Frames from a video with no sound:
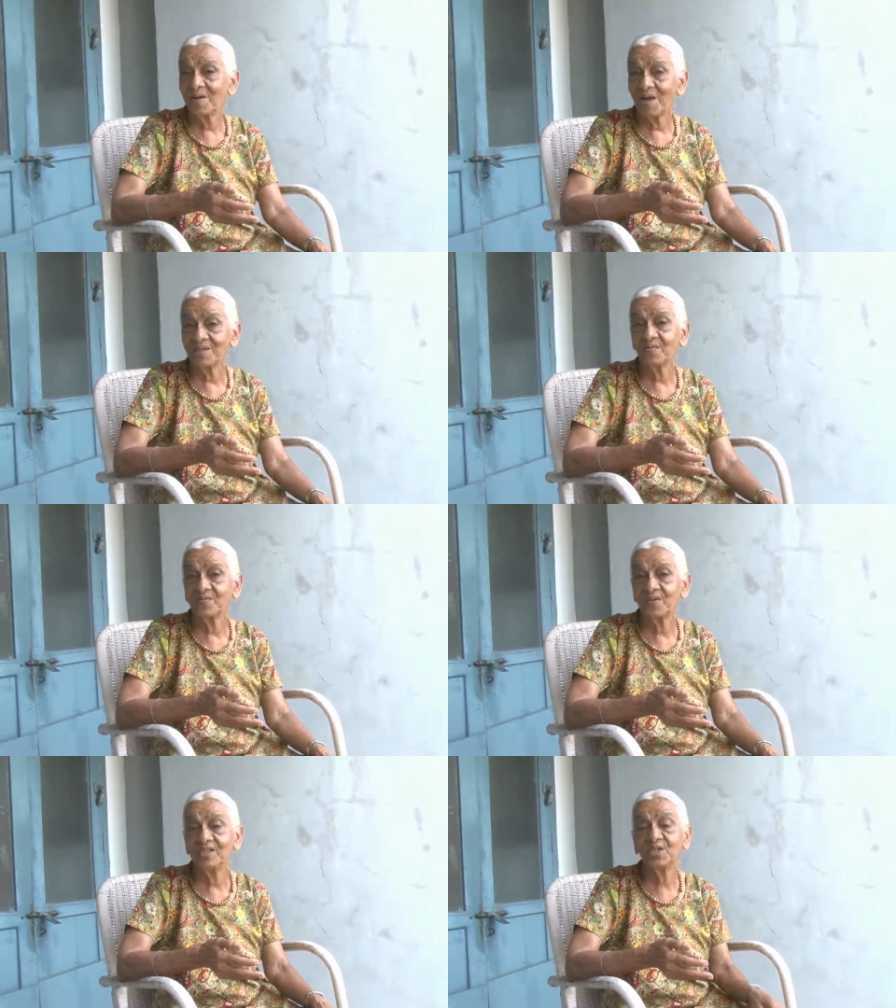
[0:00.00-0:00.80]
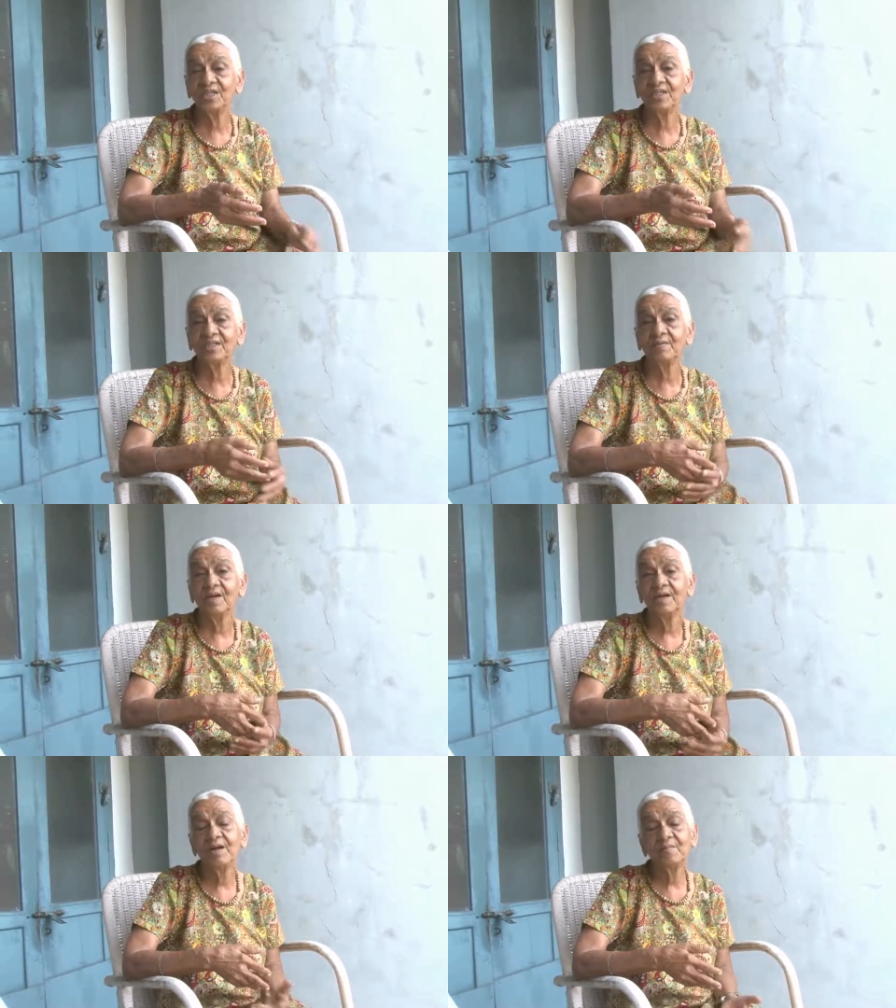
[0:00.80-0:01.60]
as a French teacher,
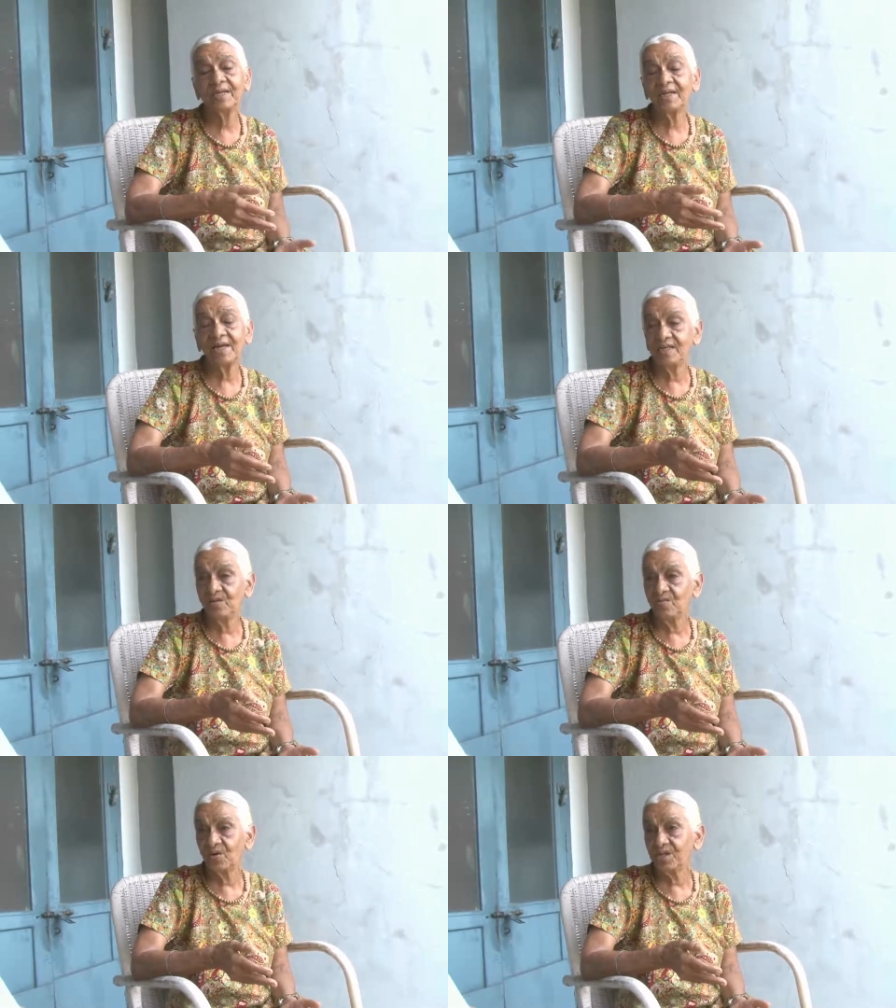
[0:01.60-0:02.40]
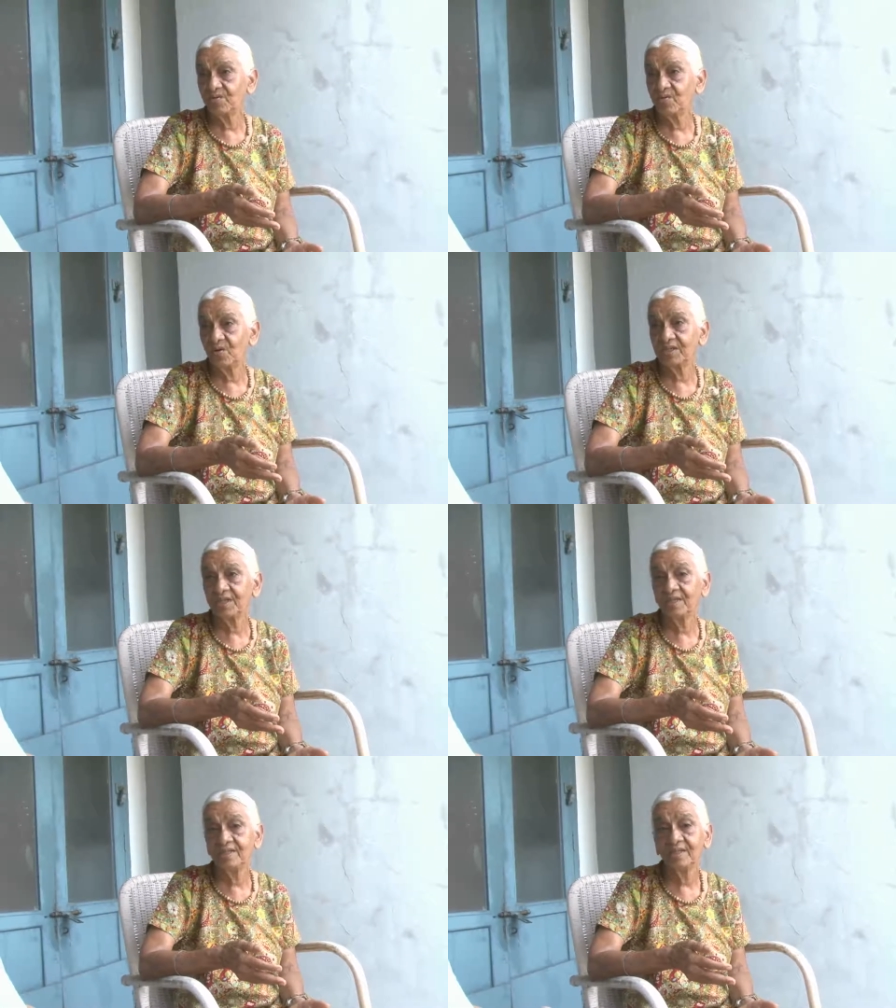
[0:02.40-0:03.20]
but I did what she
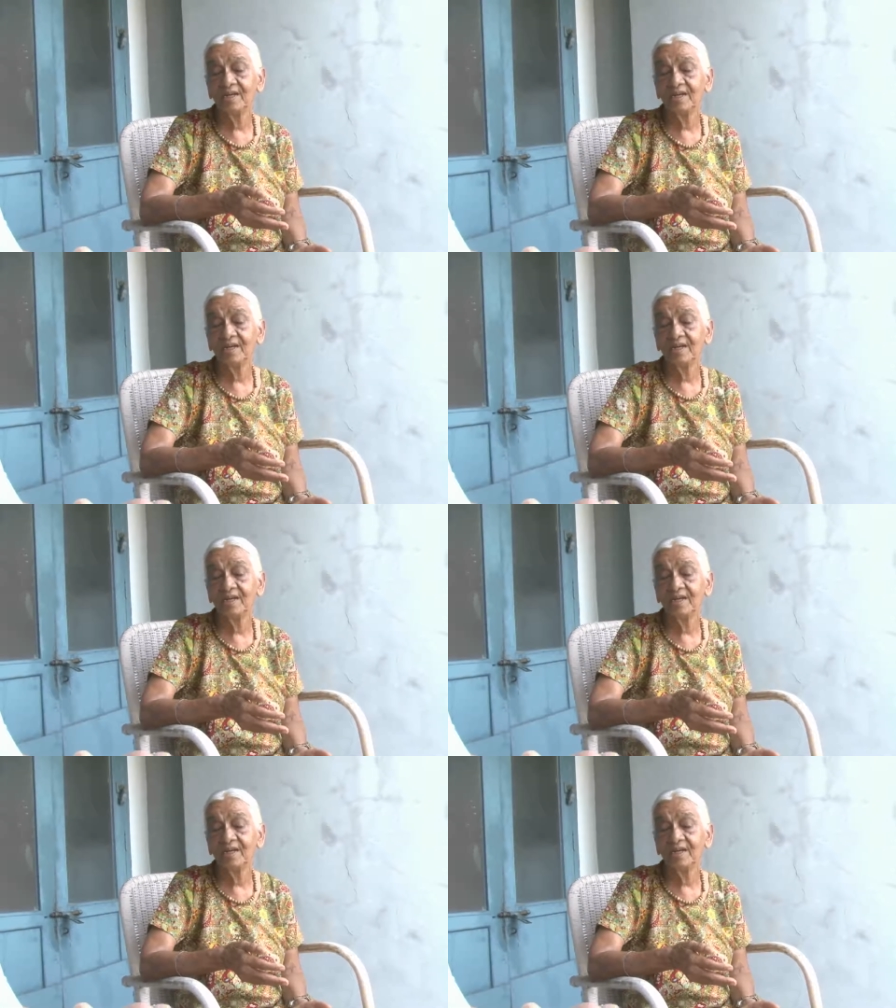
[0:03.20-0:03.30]
wanted.